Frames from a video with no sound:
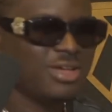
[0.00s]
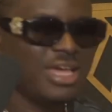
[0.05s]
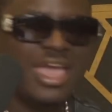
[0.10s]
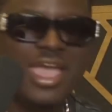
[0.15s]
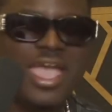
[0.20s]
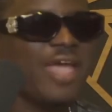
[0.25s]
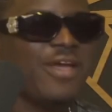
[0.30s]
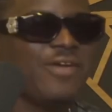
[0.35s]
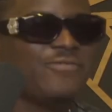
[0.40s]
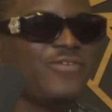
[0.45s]

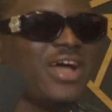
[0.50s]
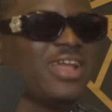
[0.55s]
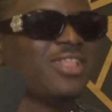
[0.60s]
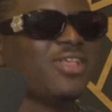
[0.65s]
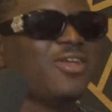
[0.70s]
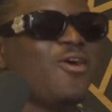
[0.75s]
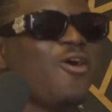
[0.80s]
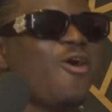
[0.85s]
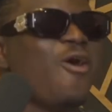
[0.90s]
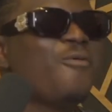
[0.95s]
In
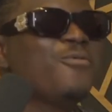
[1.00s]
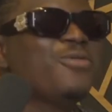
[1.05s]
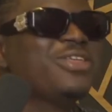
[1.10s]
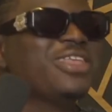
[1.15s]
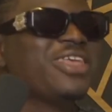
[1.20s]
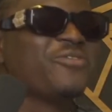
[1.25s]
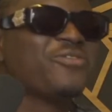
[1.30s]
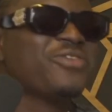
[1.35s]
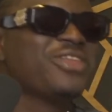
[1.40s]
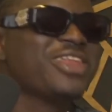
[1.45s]
fact, almost
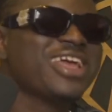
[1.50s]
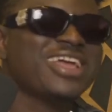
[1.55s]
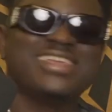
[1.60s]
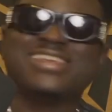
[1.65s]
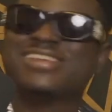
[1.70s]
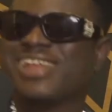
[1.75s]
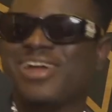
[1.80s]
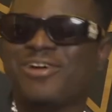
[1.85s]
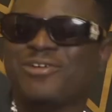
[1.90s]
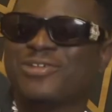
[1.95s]
every
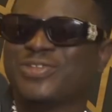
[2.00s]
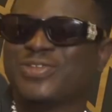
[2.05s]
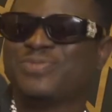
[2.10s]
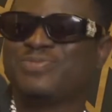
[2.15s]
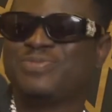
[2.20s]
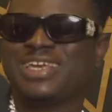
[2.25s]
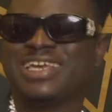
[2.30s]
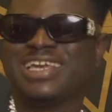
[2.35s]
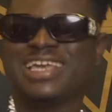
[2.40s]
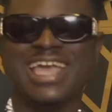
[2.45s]
Nigerian wants to
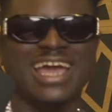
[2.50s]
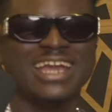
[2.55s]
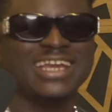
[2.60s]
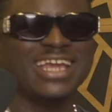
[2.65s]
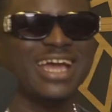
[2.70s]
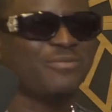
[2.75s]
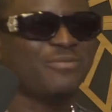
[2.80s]
be a Ghanaian,